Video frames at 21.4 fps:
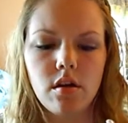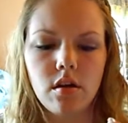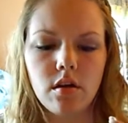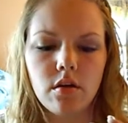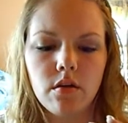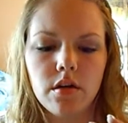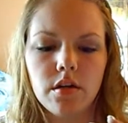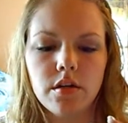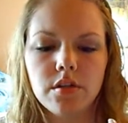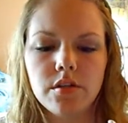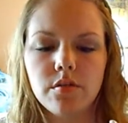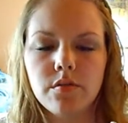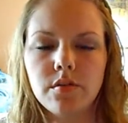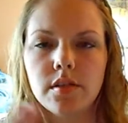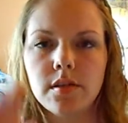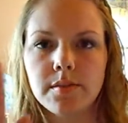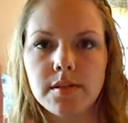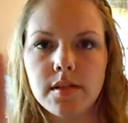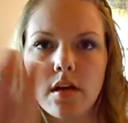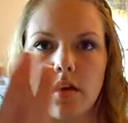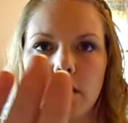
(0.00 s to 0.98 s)
according to
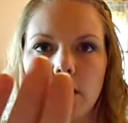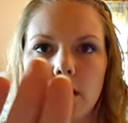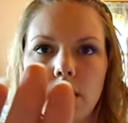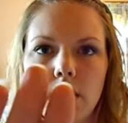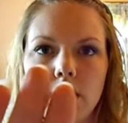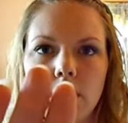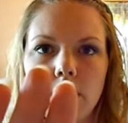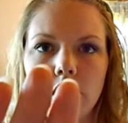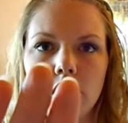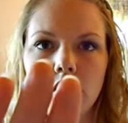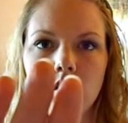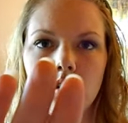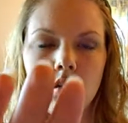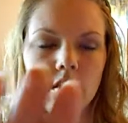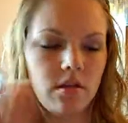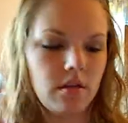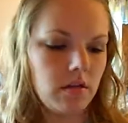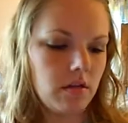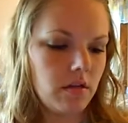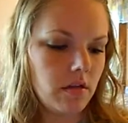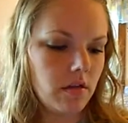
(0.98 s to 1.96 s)
Temptalia.
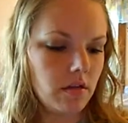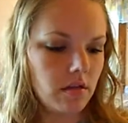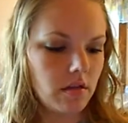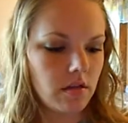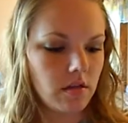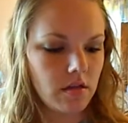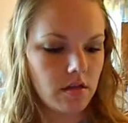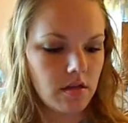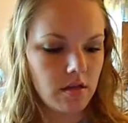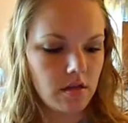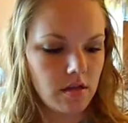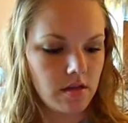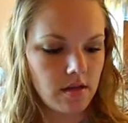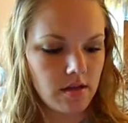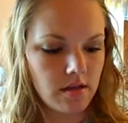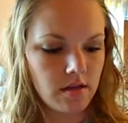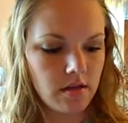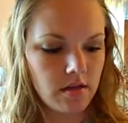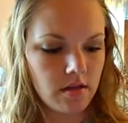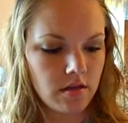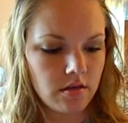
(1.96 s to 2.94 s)

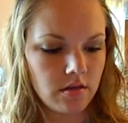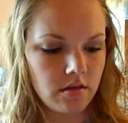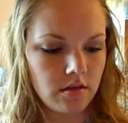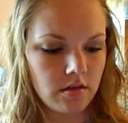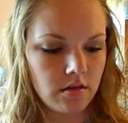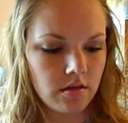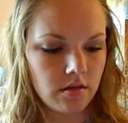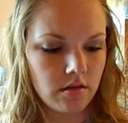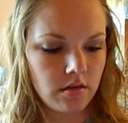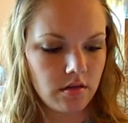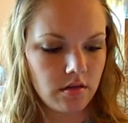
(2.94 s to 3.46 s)
And